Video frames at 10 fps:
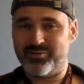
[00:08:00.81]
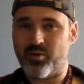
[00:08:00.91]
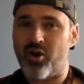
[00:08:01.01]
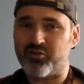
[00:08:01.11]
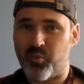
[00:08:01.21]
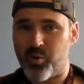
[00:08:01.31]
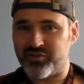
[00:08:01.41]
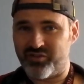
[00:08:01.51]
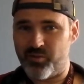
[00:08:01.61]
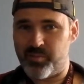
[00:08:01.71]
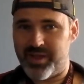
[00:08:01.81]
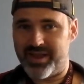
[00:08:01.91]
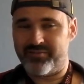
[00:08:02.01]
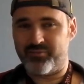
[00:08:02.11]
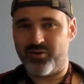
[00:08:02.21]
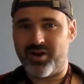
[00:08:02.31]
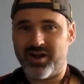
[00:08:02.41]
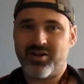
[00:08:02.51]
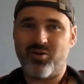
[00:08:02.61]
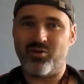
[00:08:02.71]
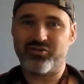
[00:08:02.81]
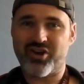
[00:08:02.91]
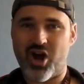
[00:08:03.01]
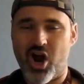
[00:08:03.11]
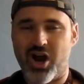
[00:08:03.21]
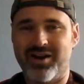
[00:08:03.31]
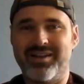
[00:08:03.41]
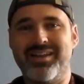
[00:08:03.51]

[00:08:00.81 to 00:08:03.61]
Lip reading: who also works in the pit for Cole's car.